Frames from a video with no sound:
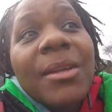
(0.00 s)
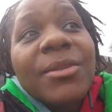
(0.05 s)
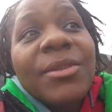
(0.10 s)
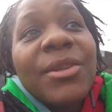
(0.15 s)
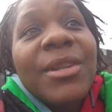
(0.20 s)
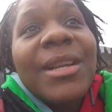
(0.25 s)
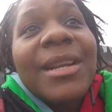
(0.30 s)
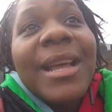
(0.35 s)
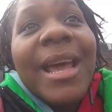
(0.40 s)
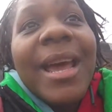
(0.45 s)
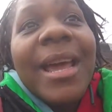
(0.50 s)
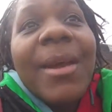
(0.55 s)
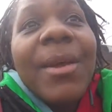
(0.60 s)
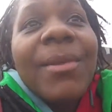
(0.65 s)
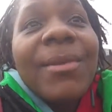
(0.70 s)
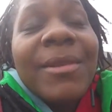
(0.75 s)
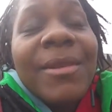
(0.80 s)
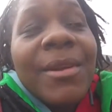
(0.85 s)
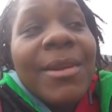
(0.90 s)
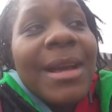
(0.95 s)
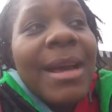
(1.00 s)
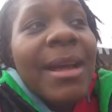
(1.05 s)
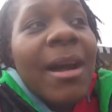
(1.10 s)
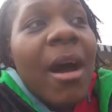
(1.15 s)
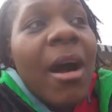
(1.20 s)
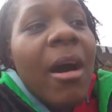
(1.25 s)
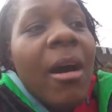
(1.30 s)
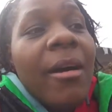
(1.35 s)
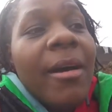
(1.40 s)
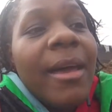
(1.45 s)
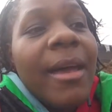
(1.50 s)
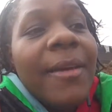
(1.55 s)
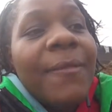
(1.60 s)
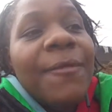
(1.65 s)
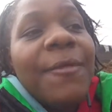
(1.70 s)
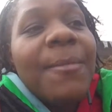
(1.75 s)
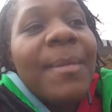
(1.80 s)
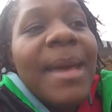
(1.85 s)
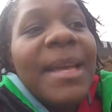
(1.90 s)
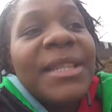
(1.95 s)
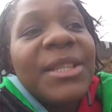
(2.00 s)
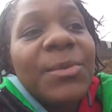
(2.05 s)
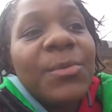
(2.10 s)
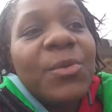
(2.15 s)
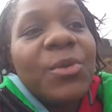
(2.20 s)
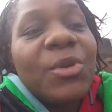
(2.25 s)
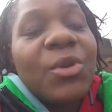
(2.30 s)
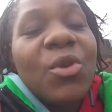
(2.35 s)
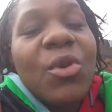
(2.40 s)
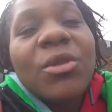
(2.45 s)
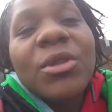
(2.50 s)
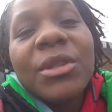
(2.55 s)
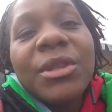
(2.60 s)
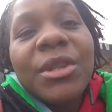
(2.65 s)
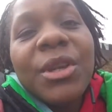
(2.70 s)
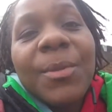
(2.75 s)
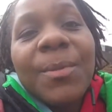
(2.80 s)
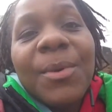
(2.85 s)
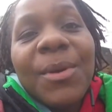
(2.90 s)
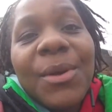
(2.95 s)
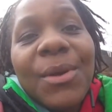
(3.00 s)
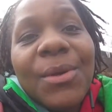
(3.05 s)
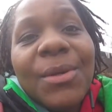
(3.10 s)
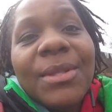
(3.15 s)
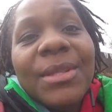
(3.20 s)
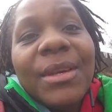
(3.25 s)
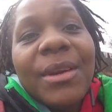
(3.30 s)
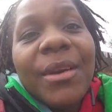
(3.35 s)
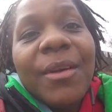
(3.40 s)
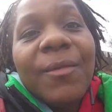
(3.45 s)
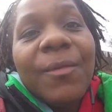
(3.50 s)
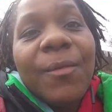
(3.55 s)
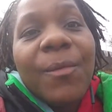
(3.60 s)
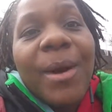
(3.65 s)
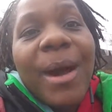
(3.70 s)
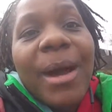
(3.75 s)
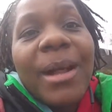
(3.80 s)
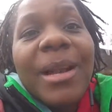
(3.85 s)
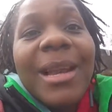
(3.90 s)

So that our information was logged on a computer of what